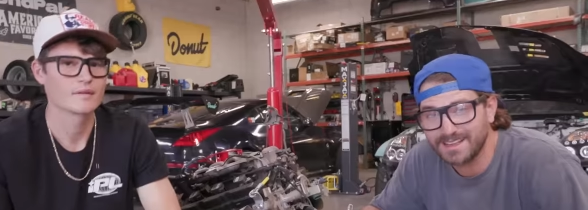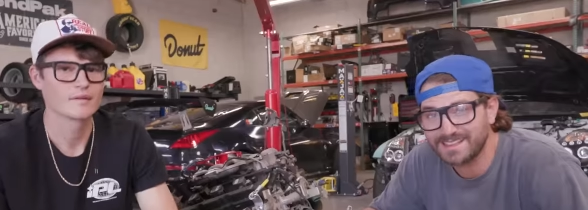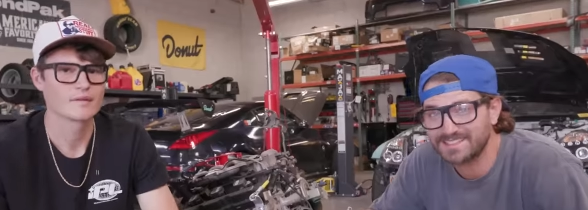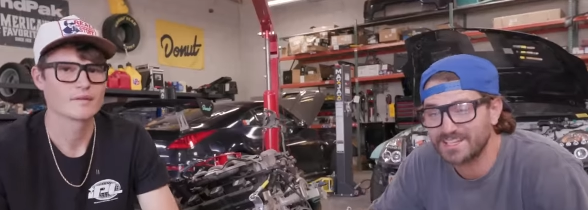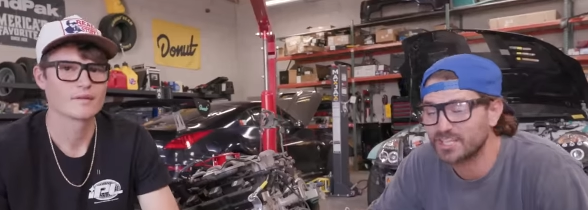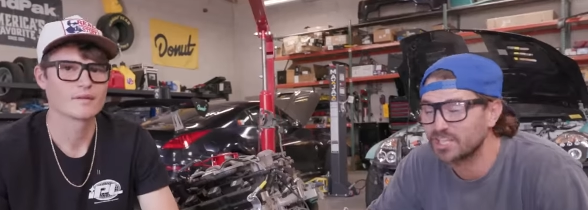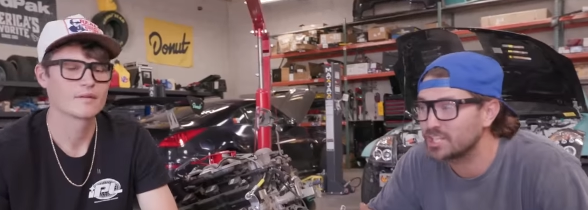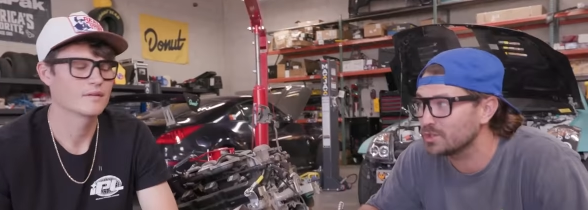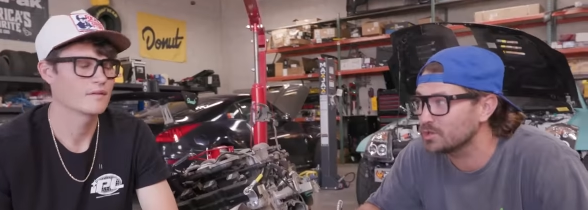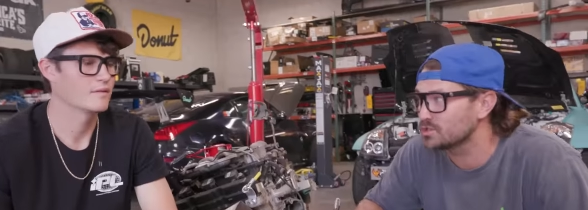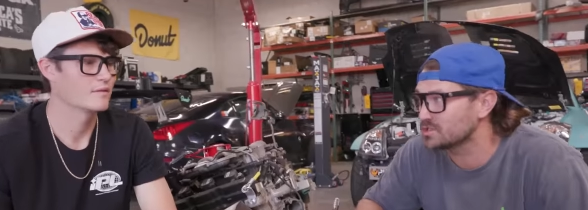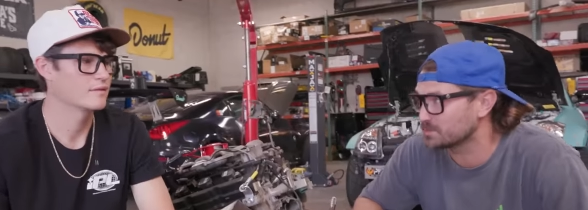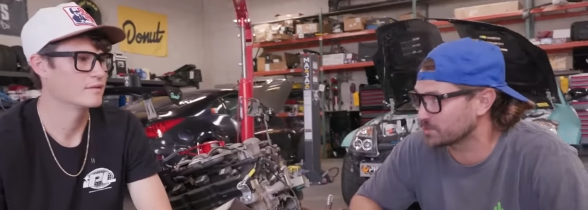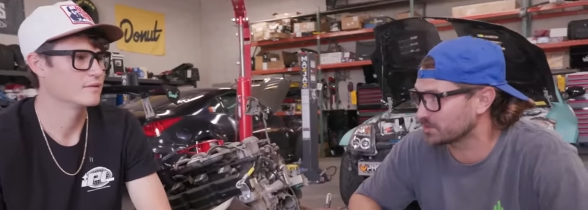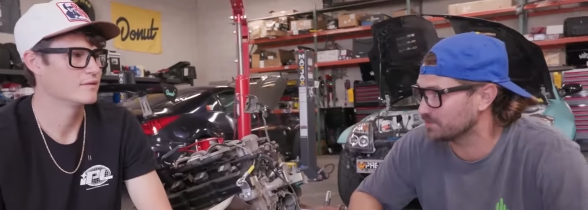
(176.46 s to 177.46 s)
Speaker 1: That's a
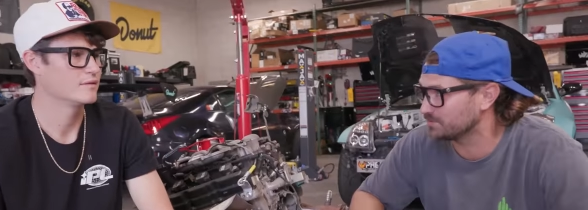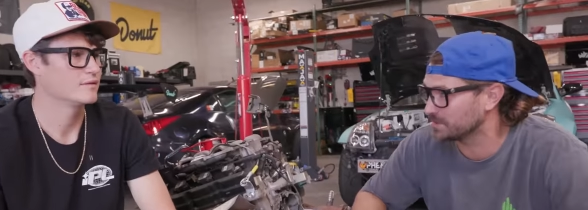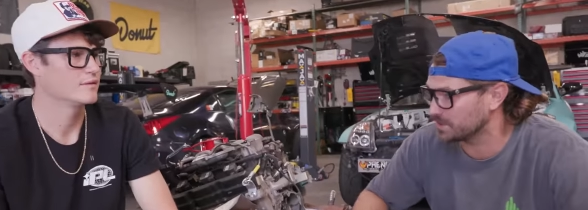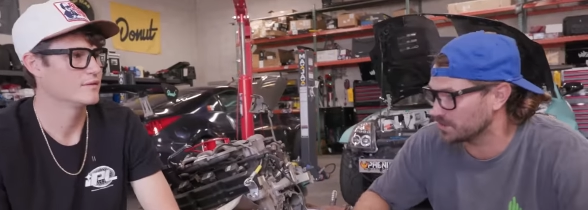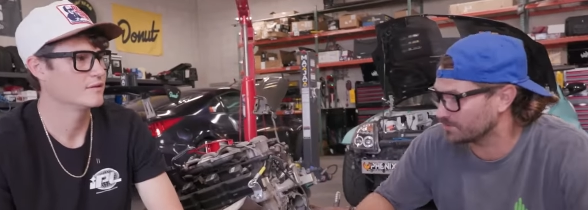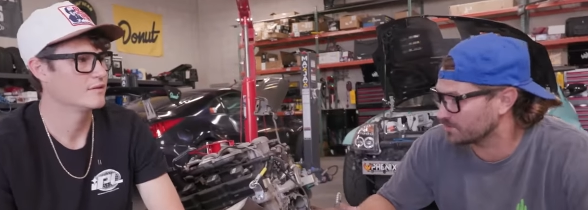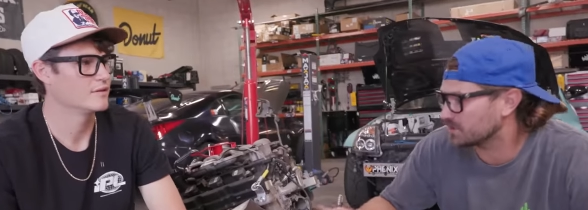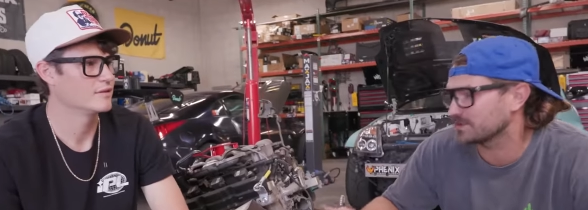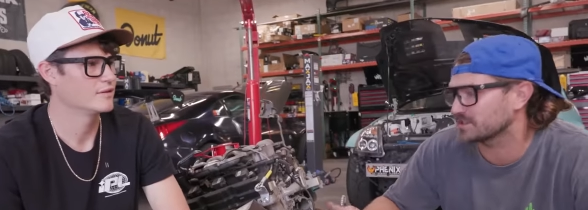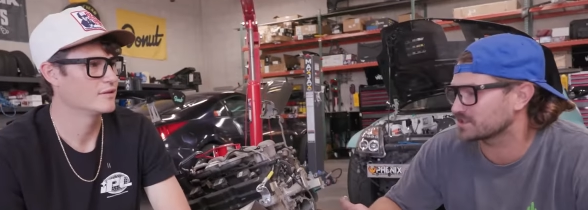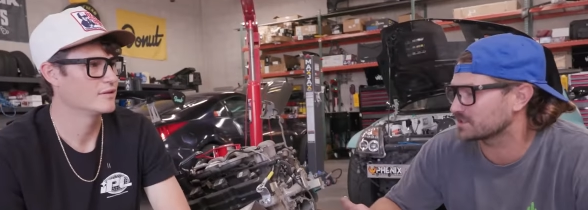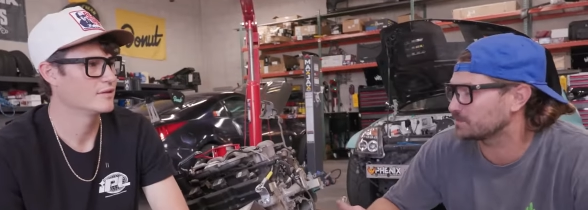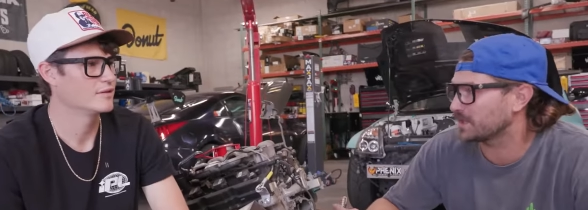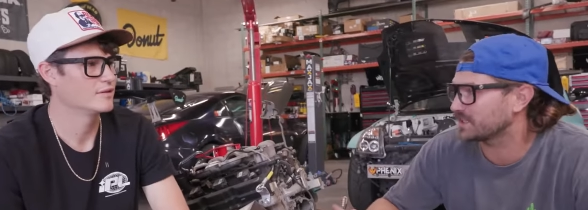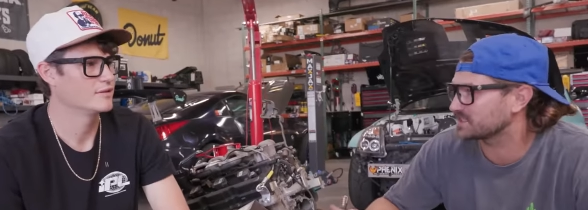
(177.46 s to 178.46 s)
huge improvement over your
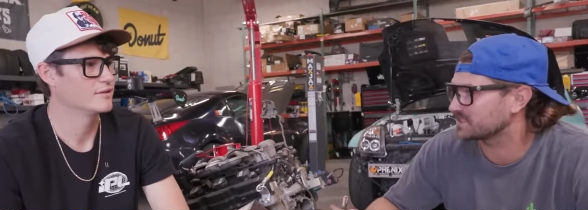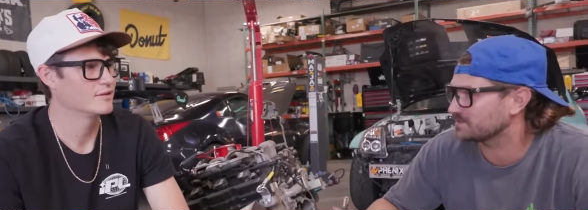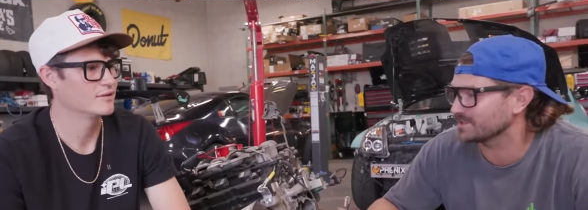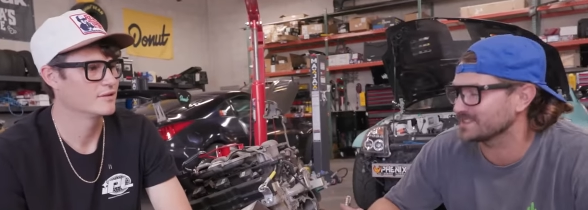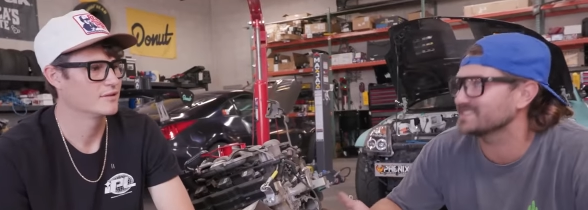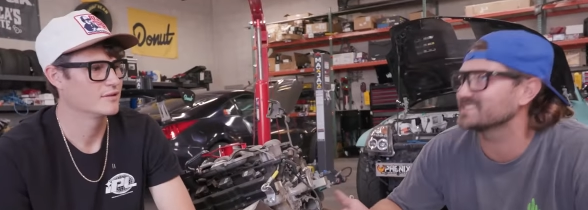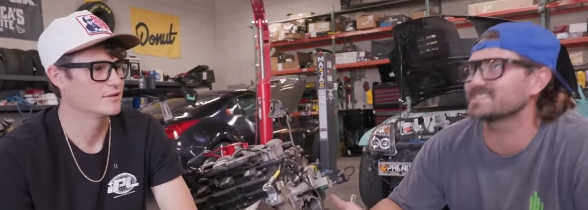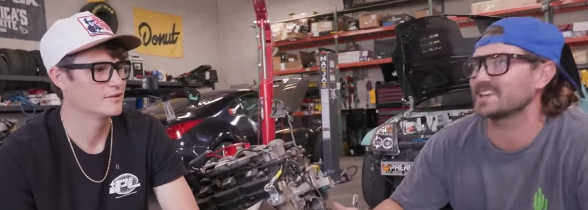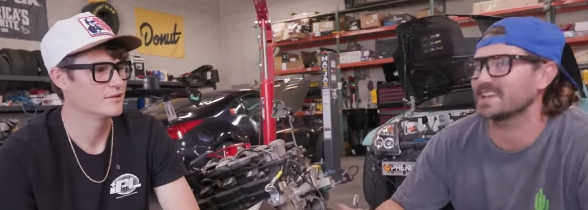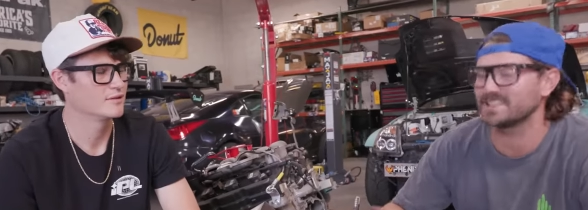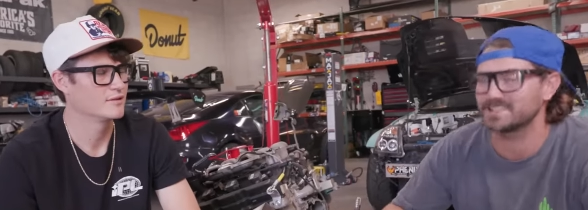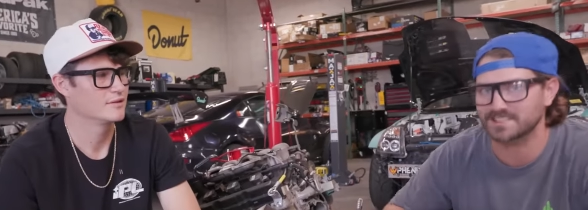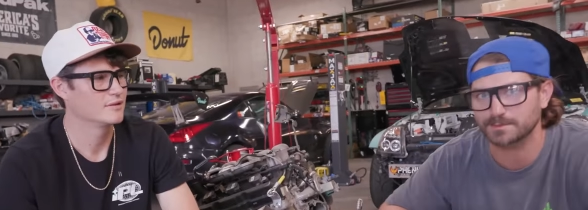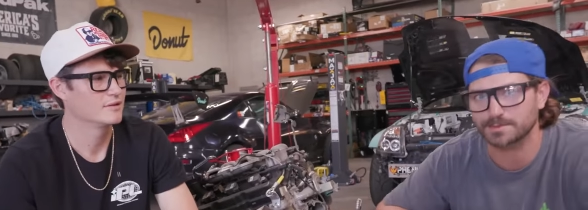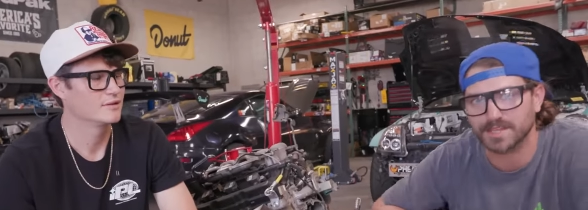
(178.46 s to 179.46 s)
expensive,
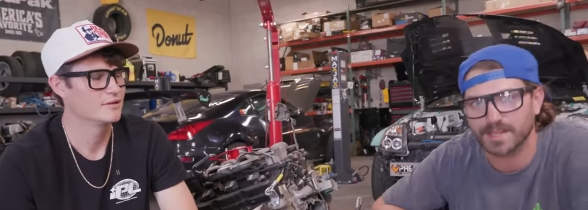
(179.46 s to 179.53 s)
insane zip